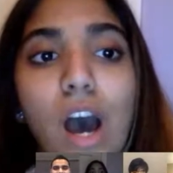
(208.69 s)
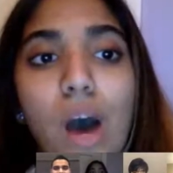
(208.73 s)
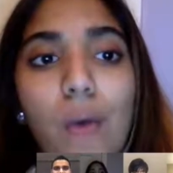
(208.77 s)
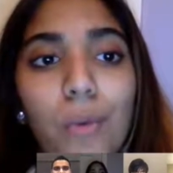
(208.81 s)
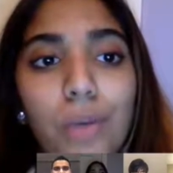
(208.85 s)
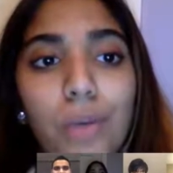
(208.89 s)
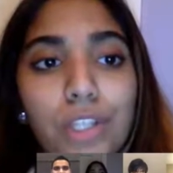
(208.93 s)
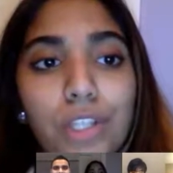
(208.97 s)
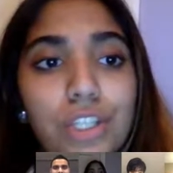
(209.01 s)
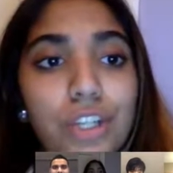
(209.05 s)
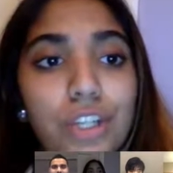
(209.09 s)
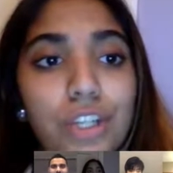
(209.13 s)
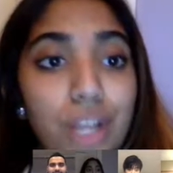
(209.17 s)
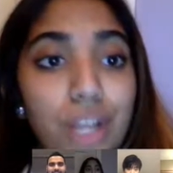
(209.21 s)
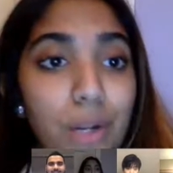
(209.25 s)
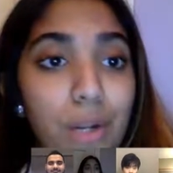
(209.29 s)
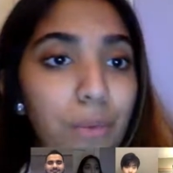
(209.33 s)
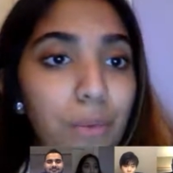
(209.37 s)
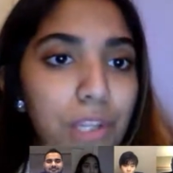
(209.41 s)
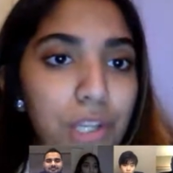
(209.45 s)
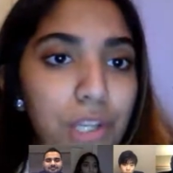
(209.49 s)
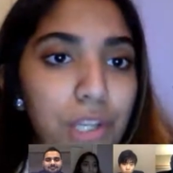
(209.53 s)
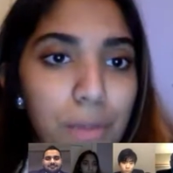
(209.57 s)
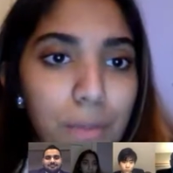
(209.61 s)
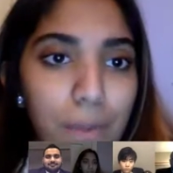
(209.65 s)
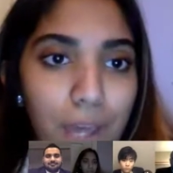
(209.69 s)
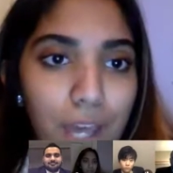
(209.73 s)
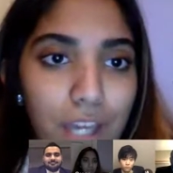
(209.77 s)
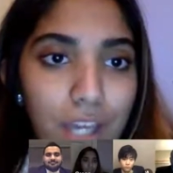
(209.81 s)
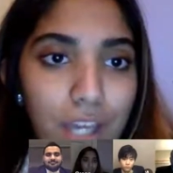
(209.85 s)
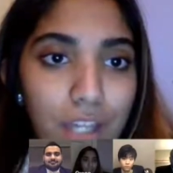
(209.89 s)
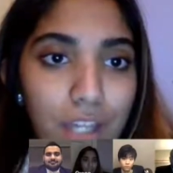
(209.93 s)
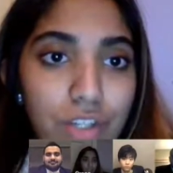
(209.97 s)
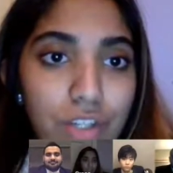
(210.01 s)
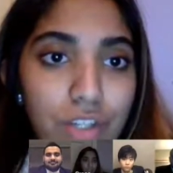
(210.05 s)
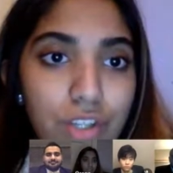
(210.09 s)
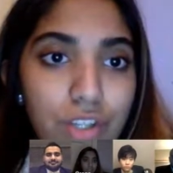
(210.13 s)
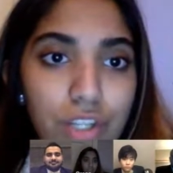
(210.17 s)
Once you're done with your
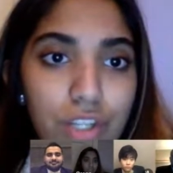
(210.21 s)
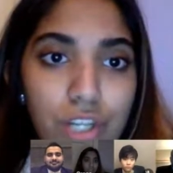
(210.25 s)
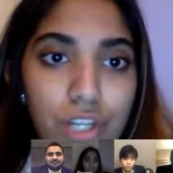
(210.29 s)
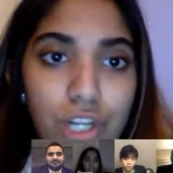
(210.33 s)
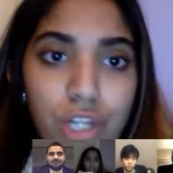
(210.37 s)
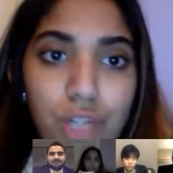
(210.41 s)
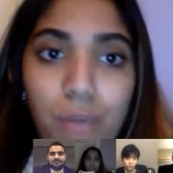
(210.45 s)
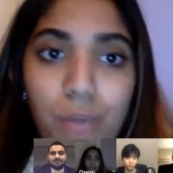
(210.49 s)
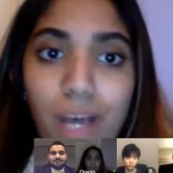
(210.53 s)
pitch, the judge